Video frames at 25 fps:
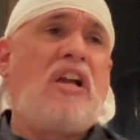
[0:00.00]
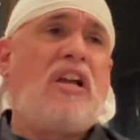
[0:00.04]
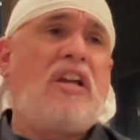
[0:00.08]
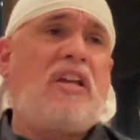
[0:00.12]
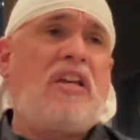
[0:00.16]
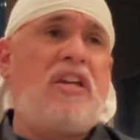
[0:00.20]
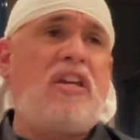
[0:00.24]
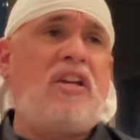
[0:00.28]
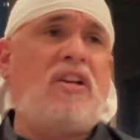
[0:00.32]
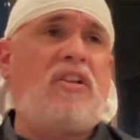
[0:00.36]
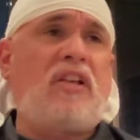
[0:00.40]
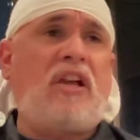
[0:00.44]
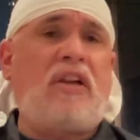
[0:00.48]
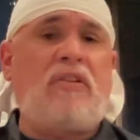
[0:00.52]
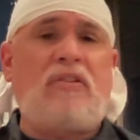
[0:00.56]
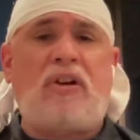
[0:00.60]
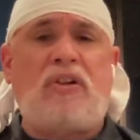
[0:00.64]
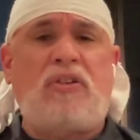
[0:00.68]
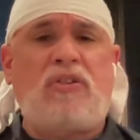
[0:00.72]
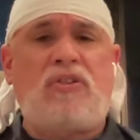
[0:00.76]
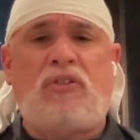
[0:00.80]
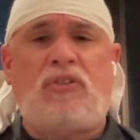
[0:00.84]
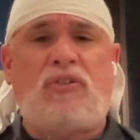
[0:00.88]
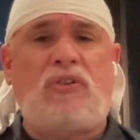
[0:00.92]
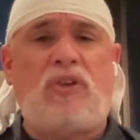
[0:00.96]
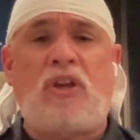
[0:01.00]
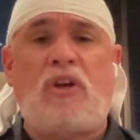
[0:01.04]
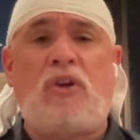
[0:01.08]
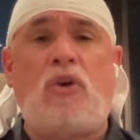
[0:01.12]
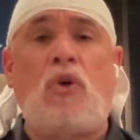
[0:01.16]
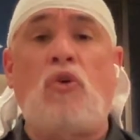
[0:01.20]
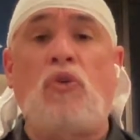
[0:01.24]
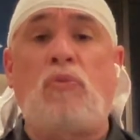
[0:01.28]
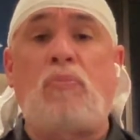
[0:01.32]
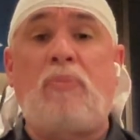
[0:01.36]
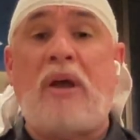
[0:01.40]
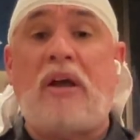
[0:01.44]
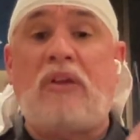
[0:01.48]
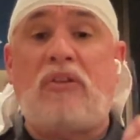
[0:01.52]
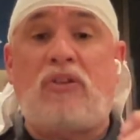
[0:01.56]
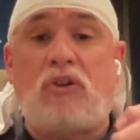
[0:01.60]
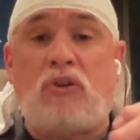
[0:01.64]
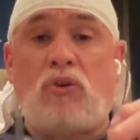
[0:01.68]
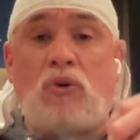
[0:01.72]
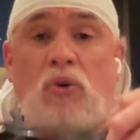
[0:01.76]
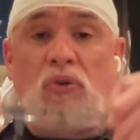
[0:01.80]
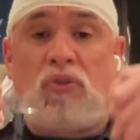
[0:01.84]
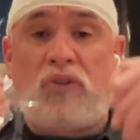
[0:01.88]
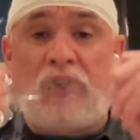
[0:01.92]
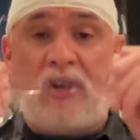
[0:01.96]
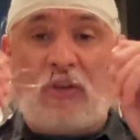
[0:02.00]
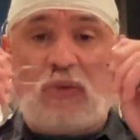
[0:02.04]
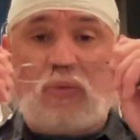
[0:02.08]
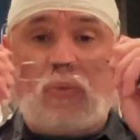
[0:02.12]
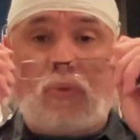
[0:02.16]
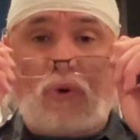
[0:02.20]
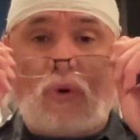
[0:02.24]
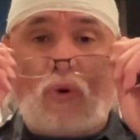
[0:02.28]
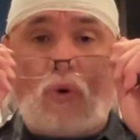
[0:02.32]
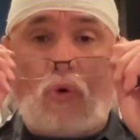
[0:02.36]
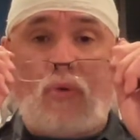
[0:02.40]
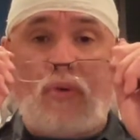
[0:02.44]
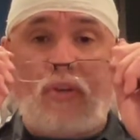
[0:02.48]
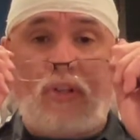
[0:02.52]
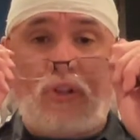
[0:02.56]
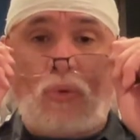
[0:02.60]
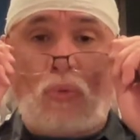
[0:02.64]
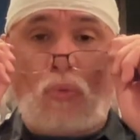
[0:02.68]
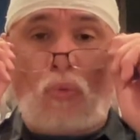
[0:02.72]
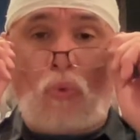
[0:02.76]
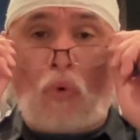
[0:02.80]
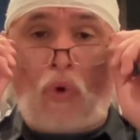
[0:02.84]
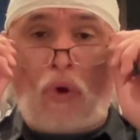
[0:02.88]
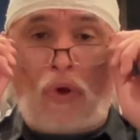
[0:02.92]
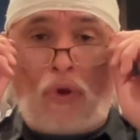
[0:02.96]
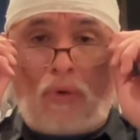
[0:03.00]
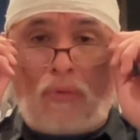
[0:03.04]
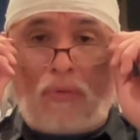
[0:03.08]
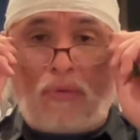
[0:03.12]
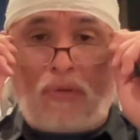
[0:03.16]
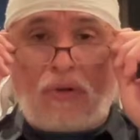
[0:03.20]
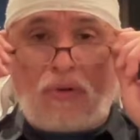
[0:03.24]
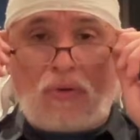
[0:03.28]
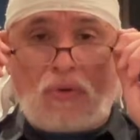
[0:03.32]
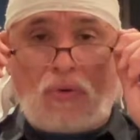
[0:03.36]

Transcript: he claimed that it goes back to the old days where only the royal,